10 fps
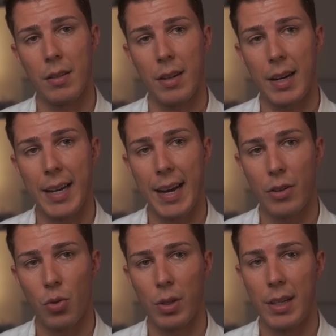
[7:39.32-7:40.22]
I
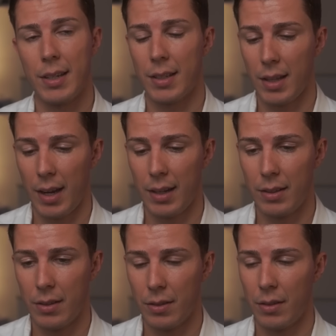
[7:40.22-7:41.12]
actually
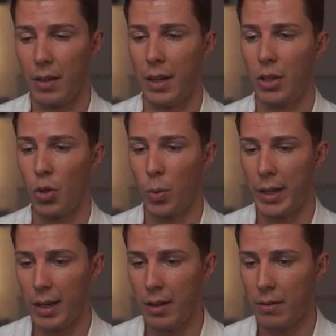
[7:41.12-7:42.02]
stayed in
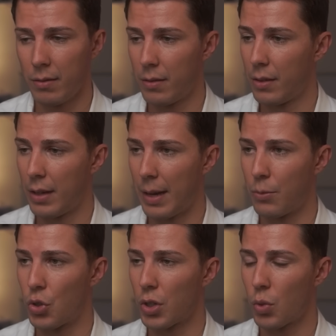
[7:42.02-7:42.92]
UAE.
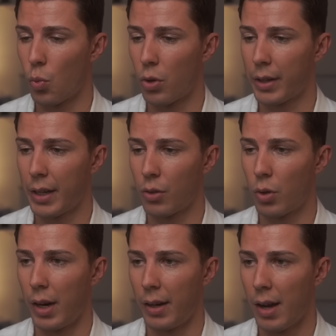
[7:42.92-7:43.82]
I'm just working
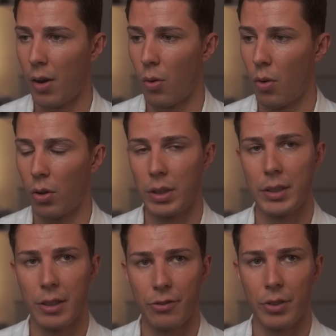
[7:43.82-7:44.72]
right now on a
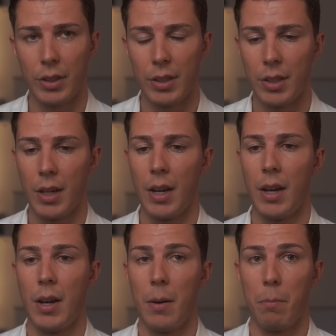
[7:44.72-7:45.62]
different
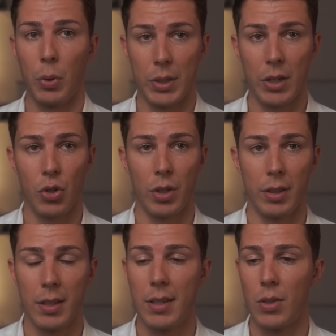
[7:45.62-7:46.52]

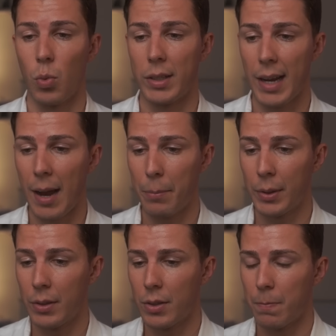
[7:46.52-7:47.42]
position. This is what
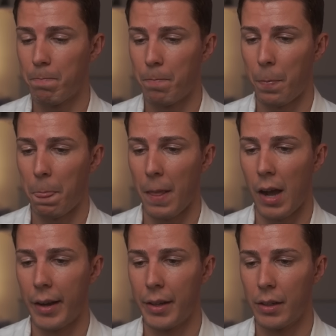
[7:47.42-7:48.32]
happened.
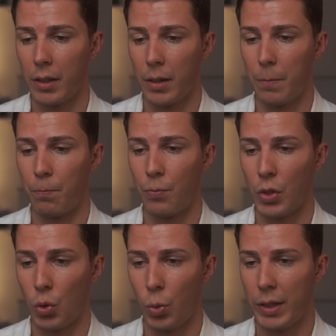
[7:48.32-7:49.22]
I
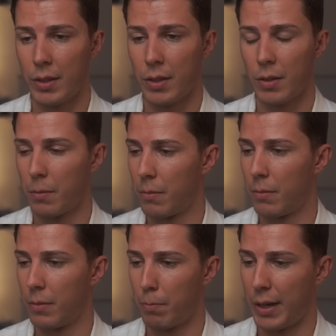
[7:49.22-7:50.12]
quit
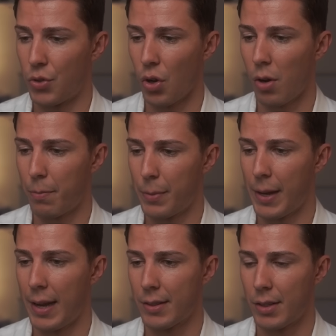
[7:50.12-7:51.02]
my job
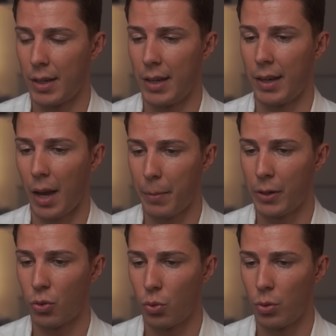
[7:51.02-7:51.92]
as a cabin
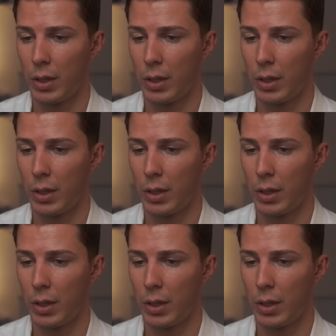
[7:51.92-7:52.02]
crew,